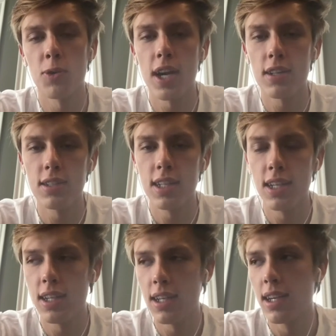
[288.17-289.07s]
Rec
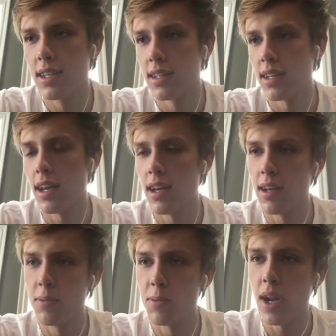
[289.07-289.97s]
League
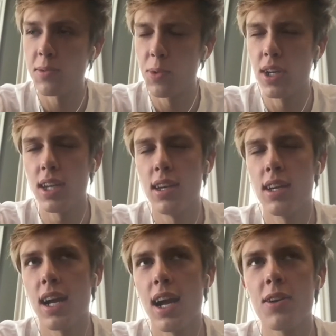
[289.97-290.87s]
when I was pretty
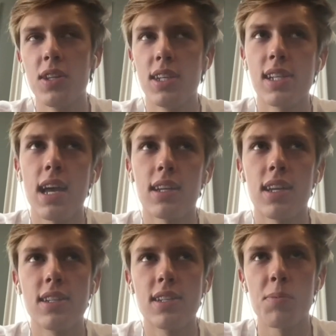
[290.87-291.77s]
young. I don't know the exact
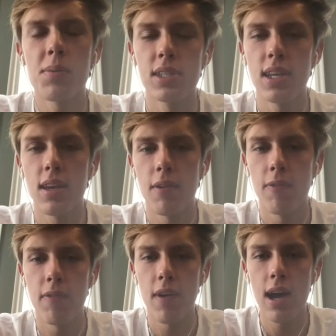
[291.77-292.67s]
age. I'd probably say
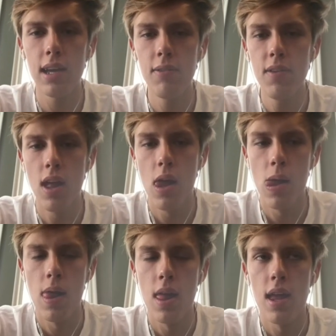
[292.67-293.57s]
5.
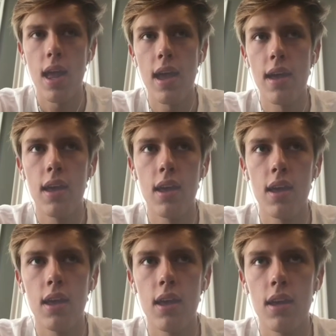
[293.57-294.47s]

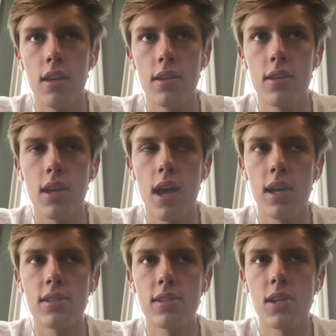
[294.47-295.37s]
And
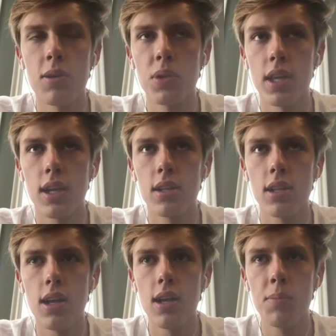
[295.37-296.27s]
I started playing
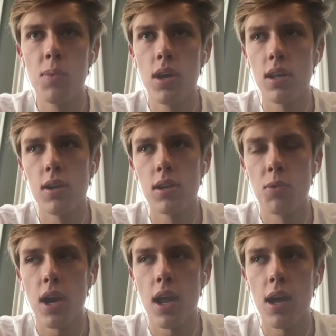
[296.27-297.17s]
club
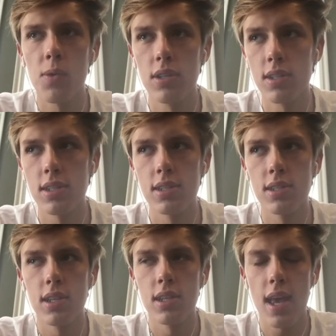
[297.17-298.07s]
when I
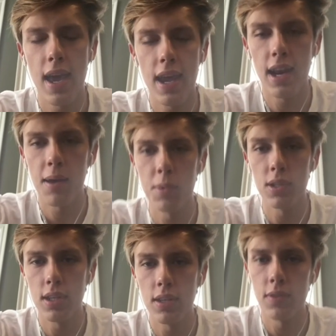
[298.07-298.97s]
was 8, I
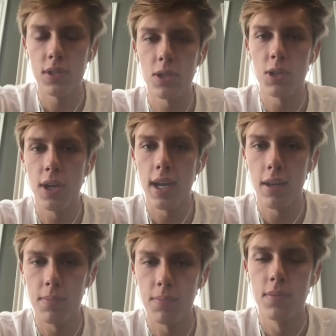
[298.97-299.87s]
believe. It was third
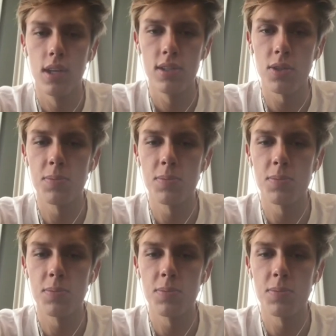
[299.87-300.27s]
grade. So